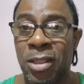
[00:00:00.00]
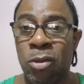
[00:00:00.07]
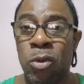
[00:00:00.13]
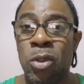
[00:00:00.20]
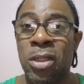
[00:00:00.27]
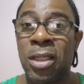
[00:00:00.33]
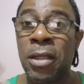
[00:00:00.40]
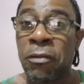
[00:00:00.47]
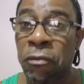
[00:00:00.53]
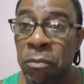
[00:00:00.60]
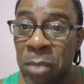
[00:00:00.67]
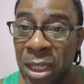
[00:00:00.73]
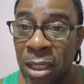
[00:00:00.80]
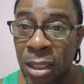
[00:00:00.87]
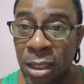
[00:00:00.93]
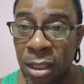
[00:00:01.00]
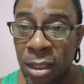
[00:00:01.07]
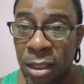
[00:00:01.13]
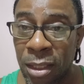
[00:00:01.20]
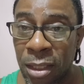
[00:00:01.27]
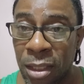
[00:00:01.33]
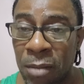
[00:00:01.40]
You give me,
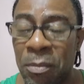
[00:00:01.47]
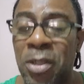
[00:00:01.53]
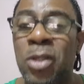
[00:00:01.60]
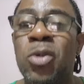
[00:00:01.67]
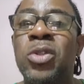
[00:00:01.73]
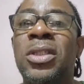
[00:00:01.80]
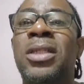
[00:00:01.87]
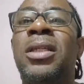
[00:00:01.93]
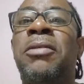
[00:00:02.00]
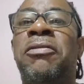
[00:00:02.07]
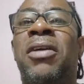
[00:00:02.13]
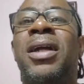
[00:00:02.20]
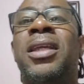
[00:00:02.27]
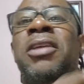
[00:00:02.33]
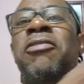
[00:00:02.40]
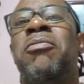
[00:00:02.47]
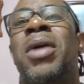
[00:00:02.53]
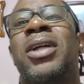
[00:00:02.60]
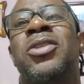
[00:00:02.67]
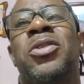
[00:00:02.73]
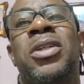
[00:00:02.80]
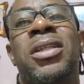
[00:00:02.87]
we use the gift and give
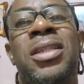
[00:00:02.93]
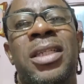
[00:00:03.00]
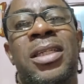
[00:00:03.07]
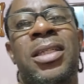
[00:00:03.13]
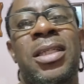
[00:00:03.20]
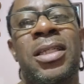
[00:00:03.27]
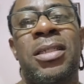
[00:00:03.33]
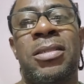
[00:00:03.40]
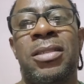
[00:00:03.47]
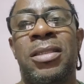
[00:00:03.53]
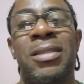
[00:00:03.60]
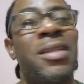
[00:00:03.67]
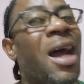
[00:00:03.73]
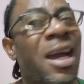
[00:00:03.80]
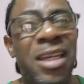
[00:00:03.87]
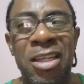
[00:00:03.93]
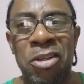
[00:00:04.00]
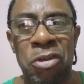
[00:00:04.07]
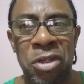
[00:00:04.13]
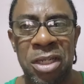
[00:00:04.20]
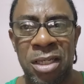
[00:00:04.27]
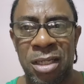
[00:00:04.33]
back to the needy, not the
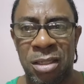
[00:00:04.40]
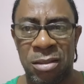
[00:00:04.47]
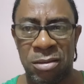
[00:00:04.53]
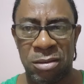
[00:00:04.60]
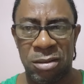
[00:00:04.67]
greedy.